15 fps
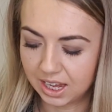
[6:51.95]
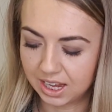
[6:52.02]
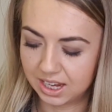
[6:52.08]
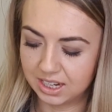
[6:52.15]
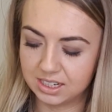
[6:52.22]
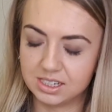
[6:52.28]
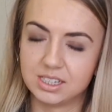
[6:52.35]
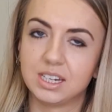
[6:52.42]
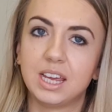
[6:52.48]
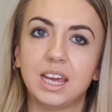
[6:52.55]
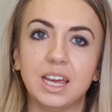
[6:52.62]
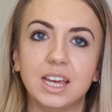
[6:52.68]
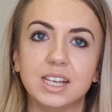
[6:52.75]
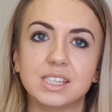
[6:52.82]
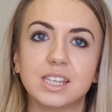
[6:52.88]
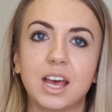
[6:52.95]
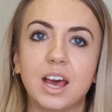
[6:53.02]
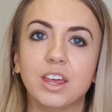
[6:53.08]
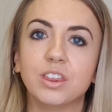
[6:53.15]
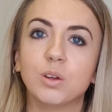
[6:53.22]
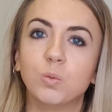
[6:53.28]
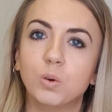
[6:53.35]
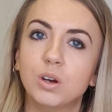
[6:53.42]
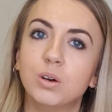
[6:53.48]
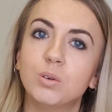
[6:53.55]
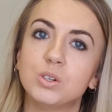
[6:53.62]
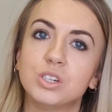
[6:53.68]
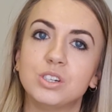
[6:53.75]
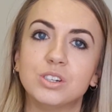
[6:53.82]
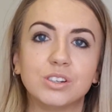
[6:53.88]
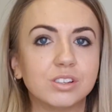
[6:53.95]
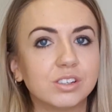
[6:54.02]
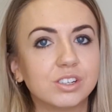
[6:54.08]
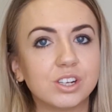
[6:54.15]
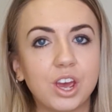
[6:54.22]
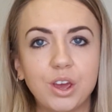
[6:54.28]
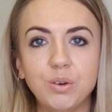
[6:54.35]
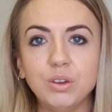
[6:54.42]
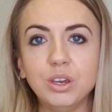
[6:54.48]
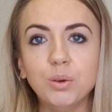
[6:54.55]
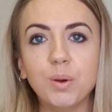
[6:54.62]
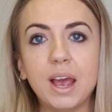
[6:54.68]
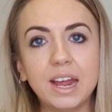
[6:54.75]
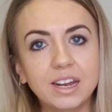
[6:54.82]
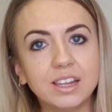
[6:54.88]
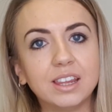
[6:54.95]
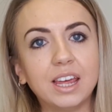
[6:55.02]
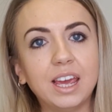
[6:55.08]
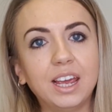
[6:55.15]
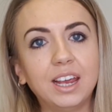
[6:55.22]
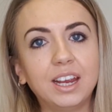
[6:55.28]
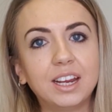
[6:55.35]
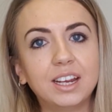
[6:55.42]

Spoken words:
and it is that the world doesn't owe you anything.